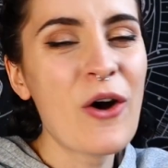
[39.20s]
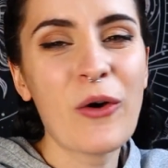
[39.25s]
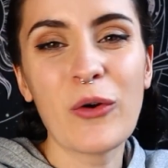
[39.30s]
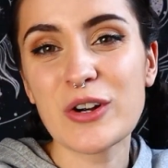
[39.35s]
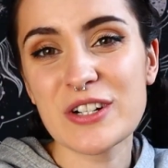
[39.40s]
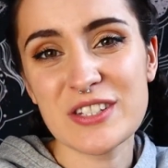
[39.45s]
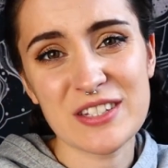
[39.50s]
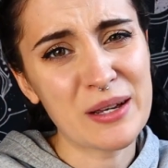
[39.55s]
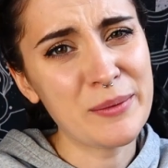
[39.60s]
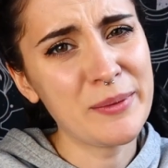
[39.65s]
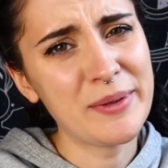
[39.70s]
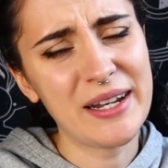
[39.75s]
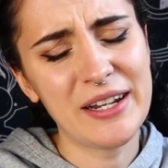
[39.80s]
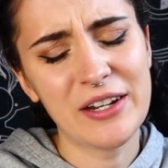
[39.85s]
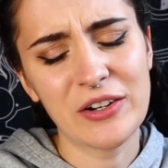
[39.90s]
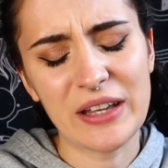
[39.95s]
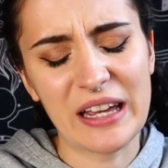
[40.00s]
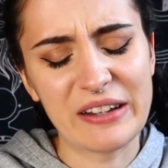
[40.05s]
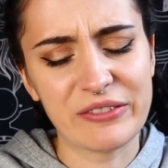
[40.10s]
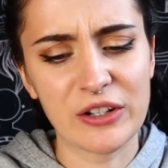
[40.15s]
Or someone
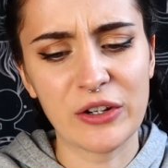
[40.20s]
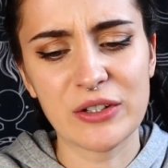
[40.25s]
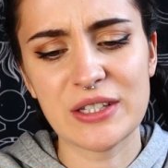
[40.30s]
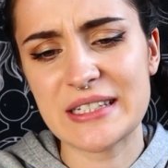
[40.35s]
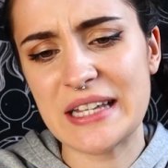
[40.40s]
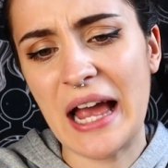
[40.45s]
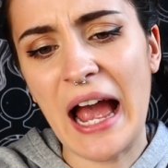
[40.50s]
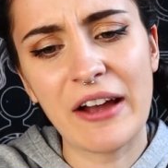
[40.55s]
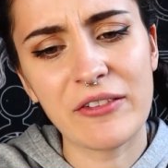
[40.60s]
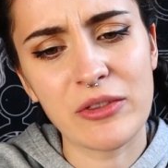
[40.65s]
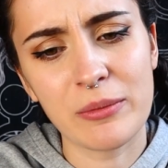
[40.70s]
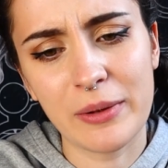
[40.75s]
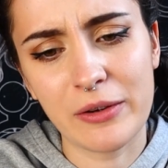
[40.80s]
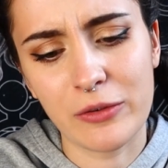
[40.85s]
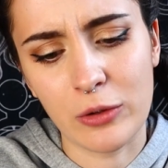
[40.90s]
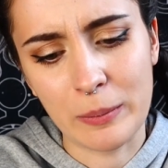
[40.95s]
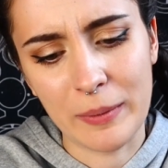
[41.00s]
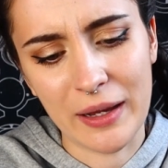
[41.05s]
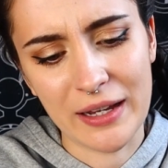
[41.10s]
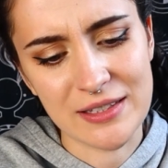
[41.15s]
in your life. You know, it doesn't have to be
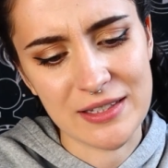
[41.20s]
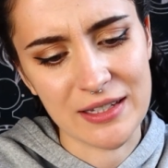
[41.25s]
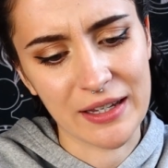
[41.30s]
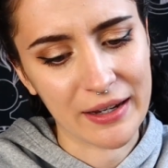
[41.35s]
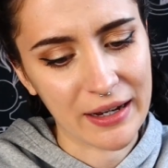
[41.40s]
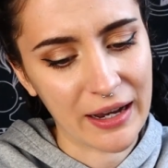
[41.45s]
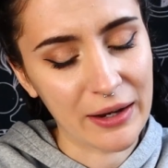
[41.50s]
romantic.